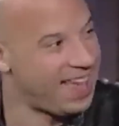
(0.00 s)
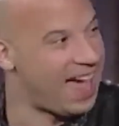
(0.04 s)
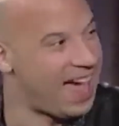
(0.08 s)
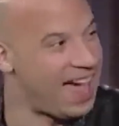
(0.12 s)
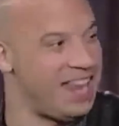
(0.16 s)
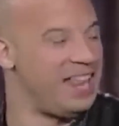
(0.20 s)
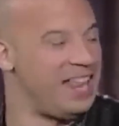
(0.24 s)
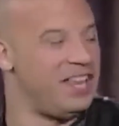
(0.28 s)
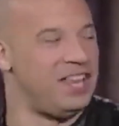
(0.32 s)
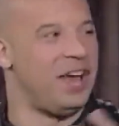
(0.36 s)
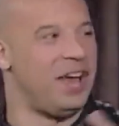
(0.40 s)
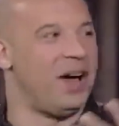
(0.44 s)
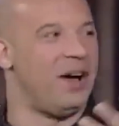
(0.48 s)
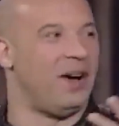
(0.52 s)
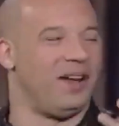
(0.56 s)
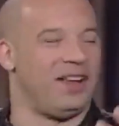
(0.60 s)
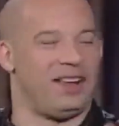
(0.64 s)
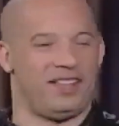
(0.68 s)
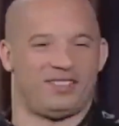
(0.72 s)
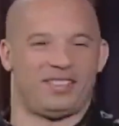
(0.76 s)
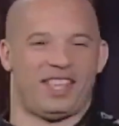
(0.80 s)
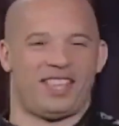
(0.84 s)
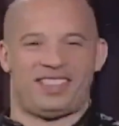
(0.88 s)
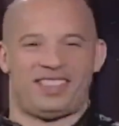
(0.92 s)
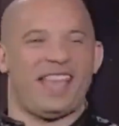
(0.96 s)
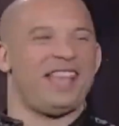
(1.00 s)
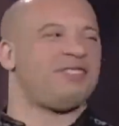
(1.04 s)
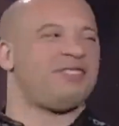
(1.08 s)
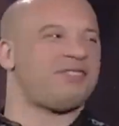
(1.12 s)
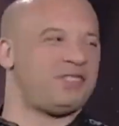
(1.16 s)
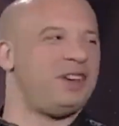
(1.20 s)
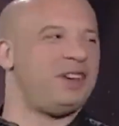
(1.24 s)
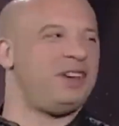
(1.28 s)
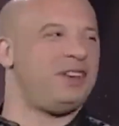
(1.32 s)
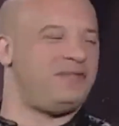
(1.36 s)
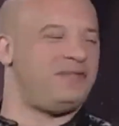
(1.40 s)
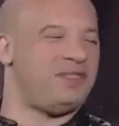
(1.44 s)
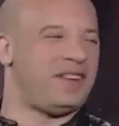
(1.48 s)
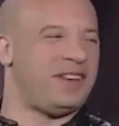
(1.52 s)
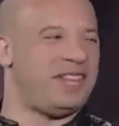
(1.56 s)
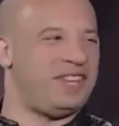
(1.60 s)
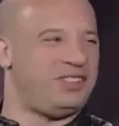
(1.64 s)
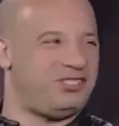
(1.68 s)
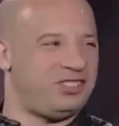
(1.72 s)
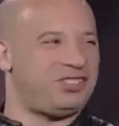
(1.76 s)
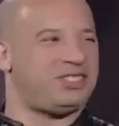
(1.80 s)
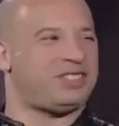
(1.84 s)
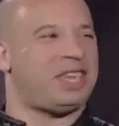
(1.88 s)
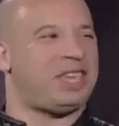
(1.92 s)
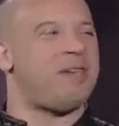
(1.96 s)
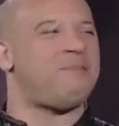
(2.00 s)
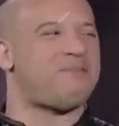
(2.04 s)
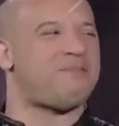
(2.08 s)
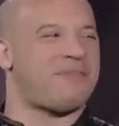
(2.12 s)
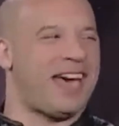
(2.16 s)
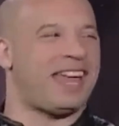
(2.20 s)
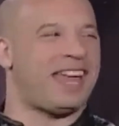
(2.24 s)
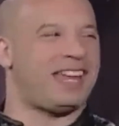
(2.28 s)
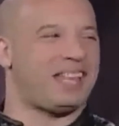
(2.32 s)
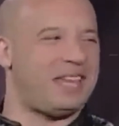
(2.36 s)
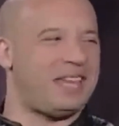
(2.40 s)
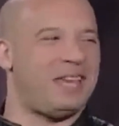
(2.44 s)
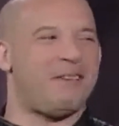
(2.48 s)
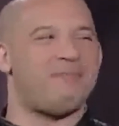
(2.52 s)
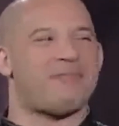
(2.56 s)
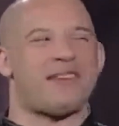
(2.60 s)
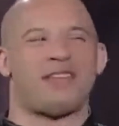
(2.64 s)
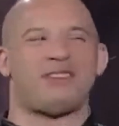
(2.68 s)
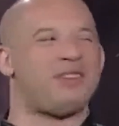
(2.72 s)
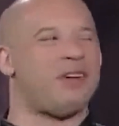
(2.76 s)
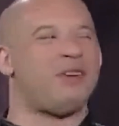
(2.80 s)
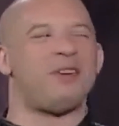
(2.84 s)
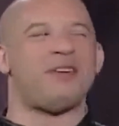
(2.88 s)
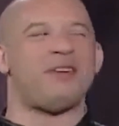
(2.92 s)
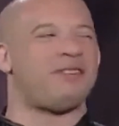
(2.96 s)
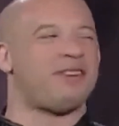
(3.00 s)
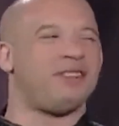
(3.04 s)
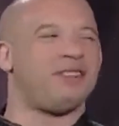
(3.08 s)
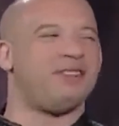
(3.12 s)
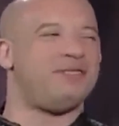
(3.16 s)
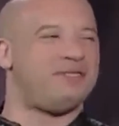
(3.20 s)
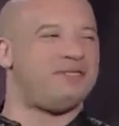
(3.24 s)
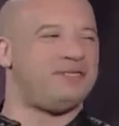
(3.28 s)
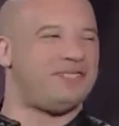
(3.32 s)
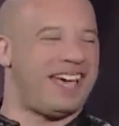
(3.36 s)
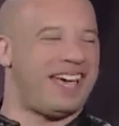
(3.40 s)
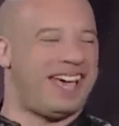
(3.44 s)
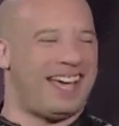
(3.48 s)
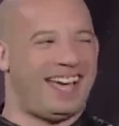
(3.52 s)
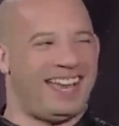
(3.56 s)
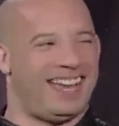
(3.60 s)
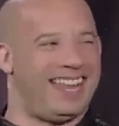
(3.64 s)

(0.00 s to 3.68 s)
Diesel became popular as Dominic Toretto in The Fast and the Furious,